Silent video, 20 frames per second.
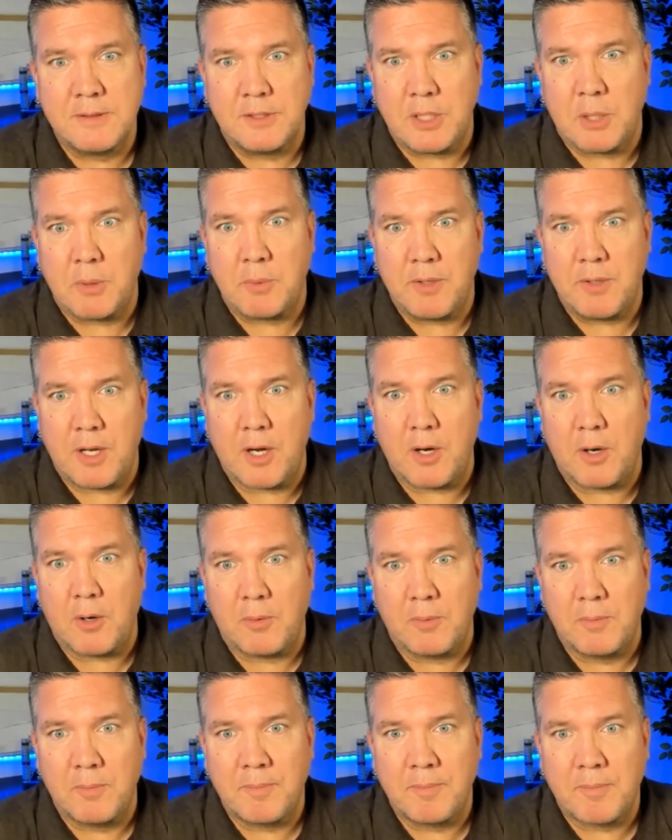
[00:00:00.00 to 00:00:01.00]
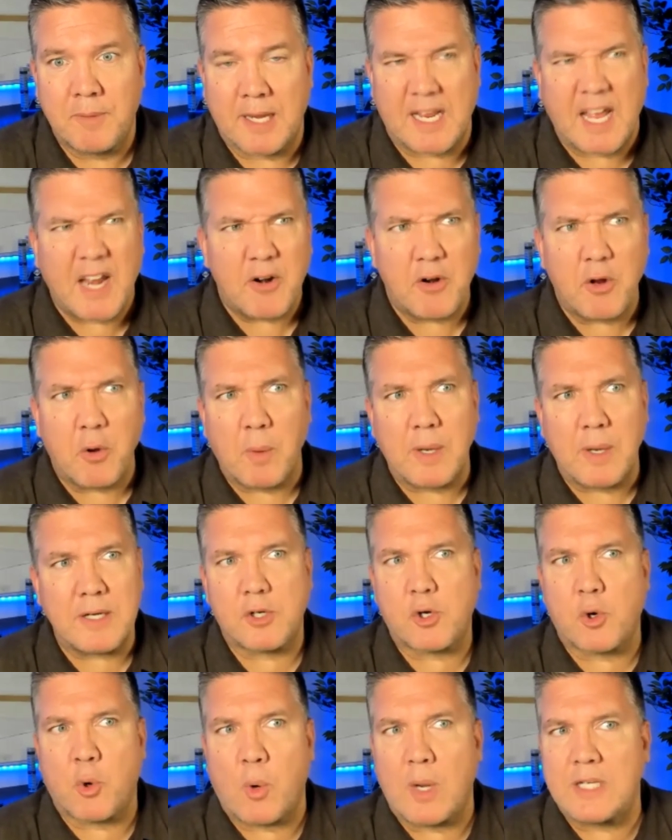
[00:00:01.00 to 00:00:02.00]
don't know. Like, I don't know
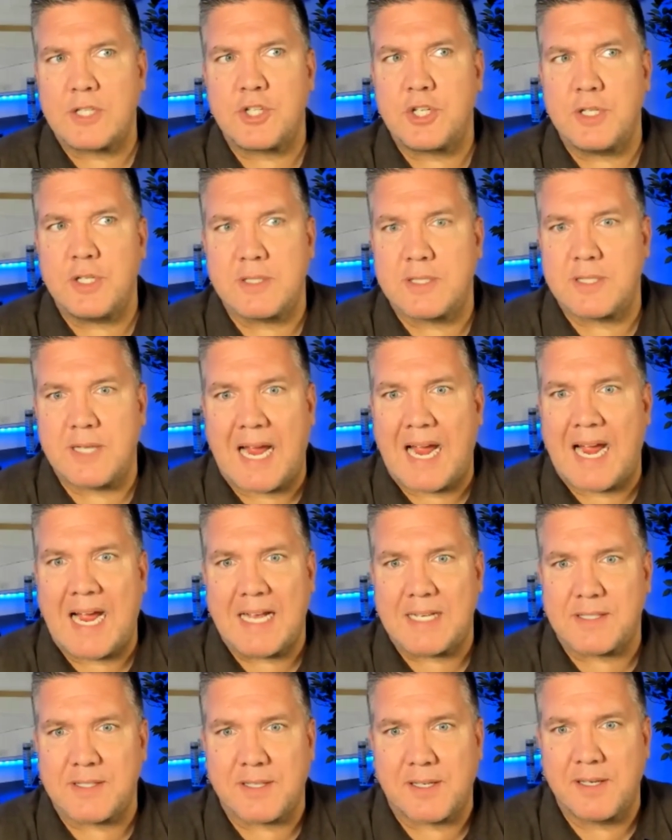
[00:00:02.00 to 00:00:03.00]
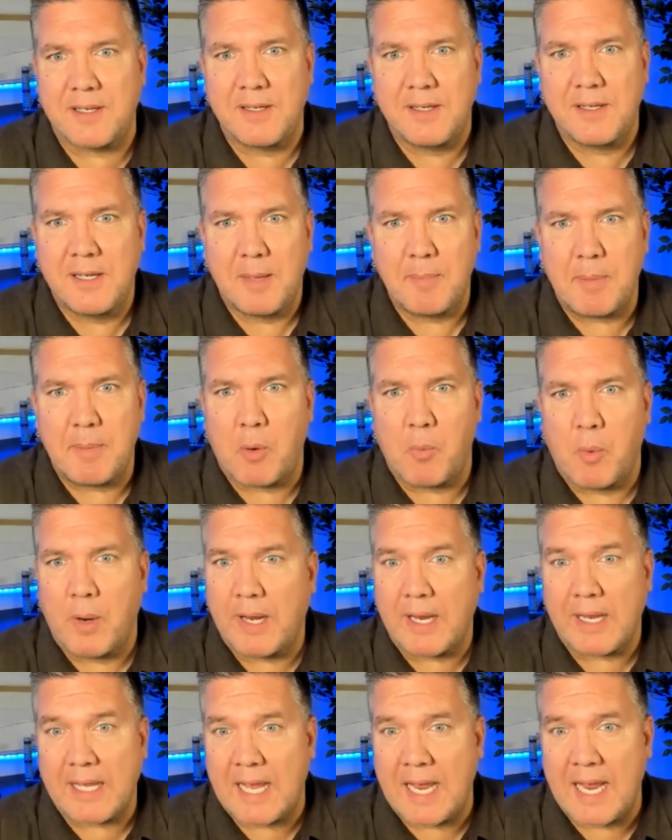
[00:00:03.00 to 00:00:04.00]
what questions to ask about what
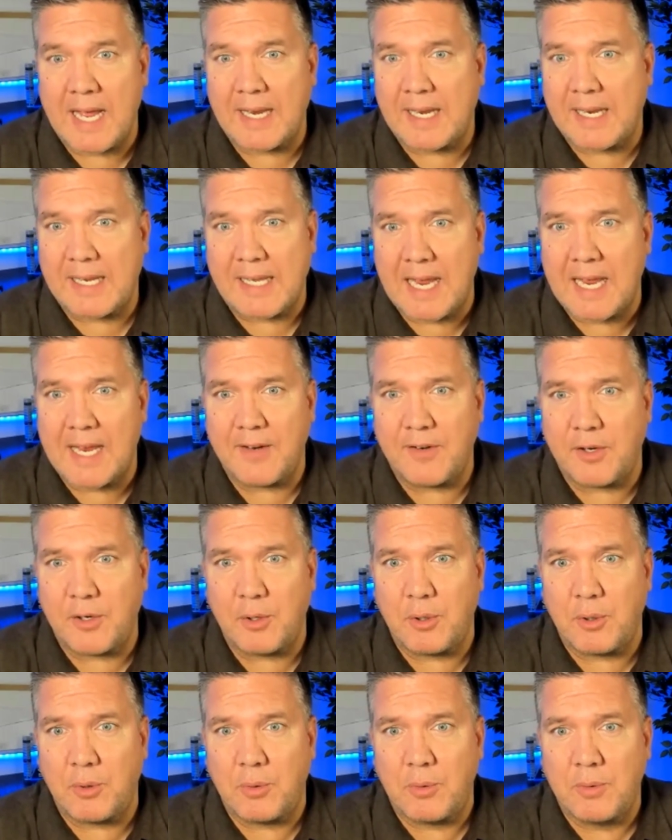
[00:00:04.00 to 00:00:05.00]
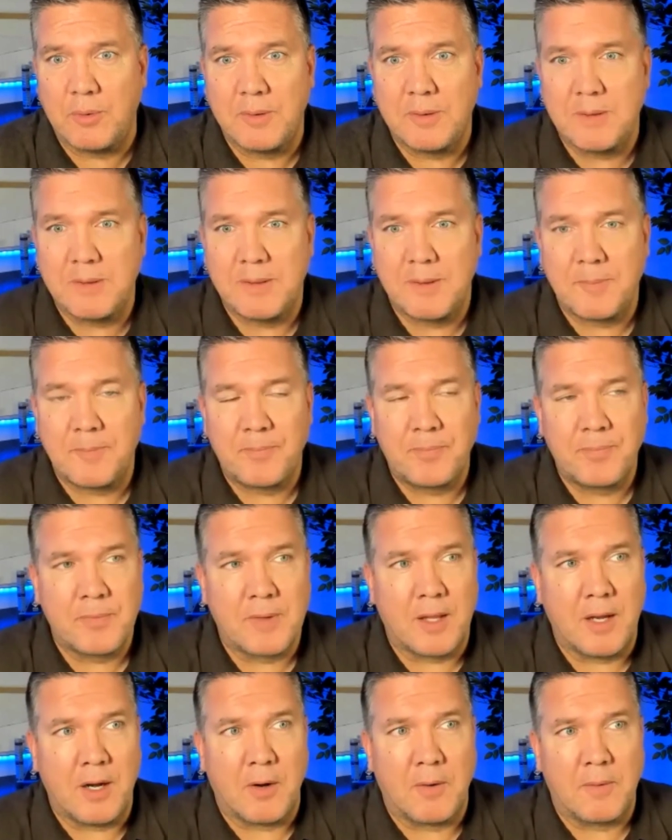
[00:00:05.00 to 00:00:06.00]
it can and can't do,
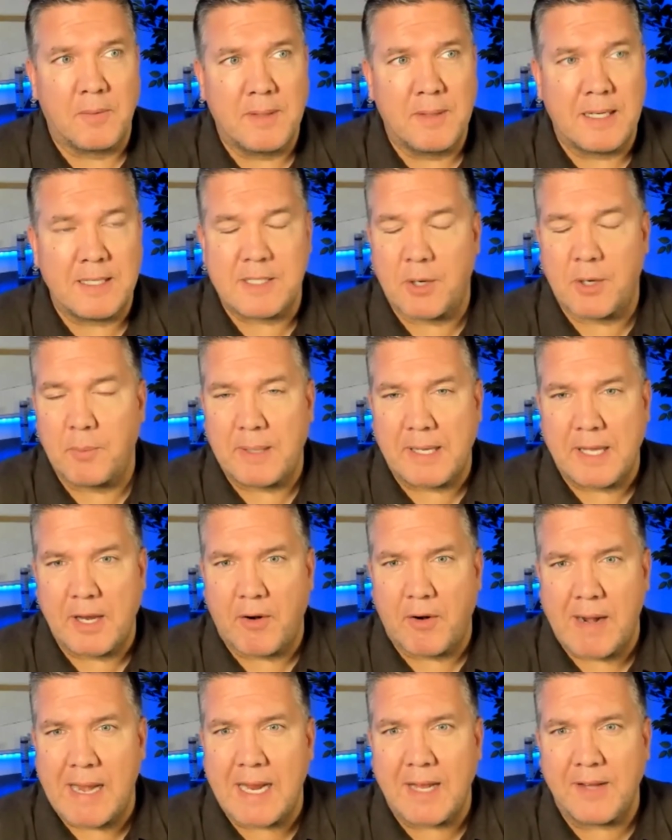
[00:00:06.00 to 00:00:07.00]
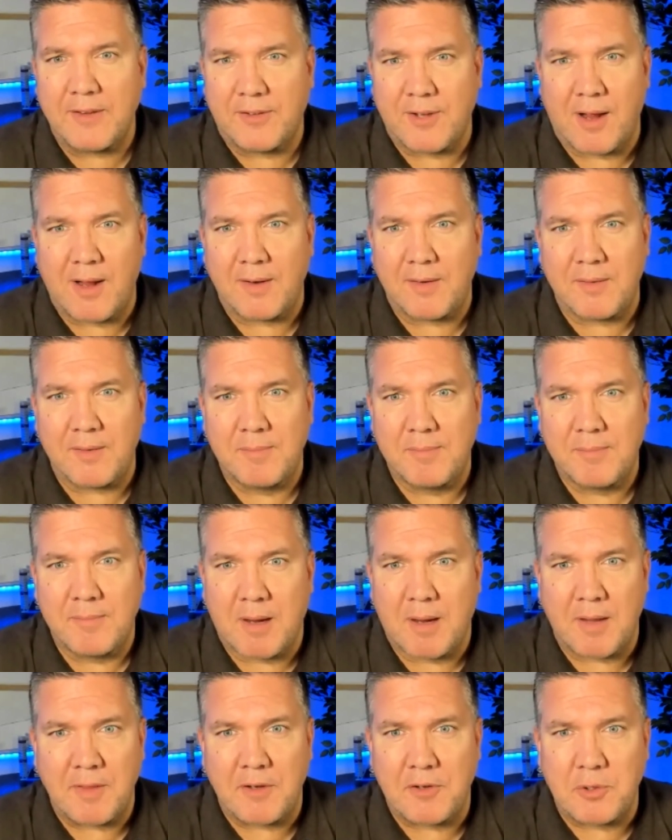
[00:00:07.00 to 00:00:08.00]
you know, until we get our hands on
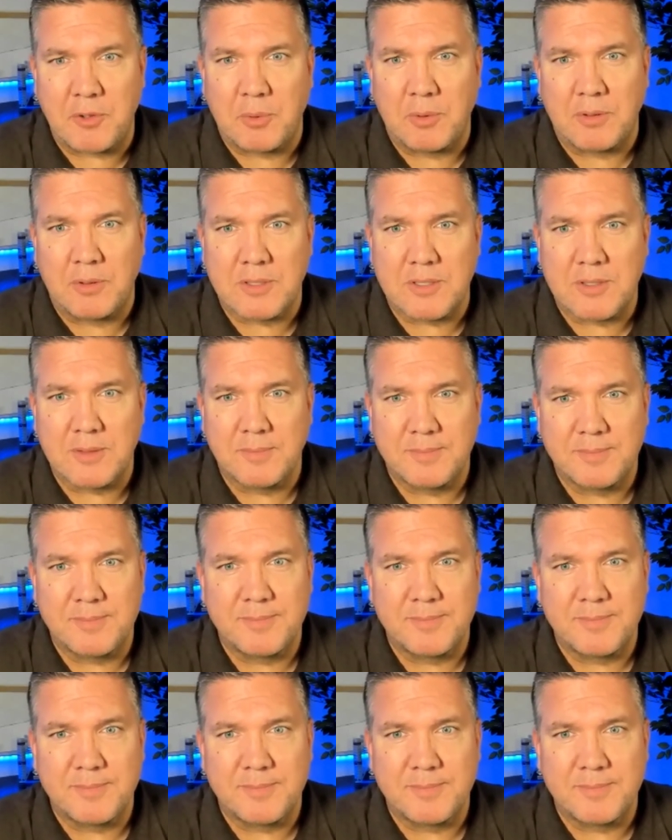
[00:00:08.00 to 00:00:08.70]
the tools.